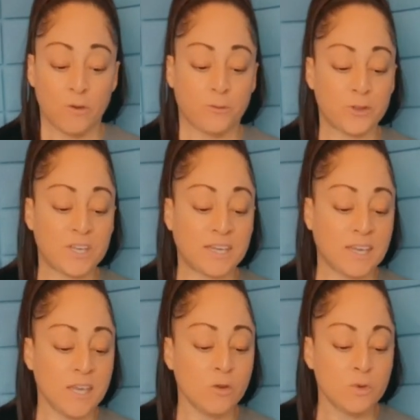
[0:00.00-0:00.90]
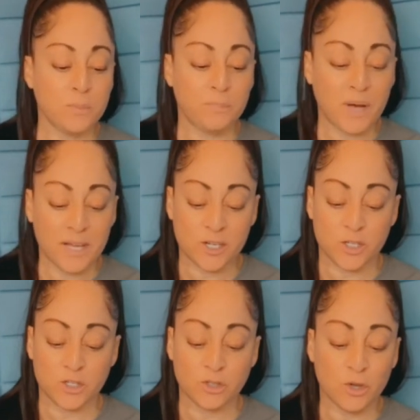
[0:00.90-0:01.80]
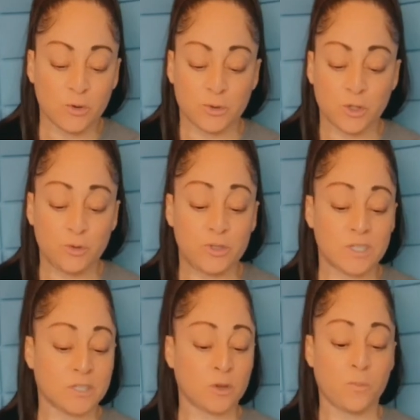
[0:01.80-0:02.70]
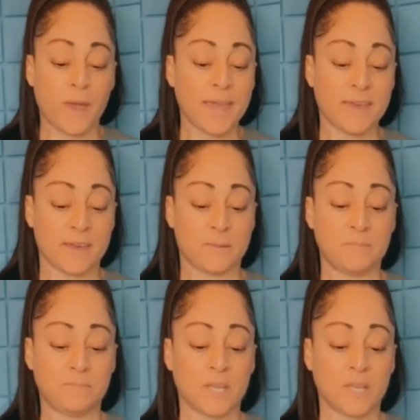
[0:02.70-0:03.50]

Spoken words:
for the king will punish those who disobey him.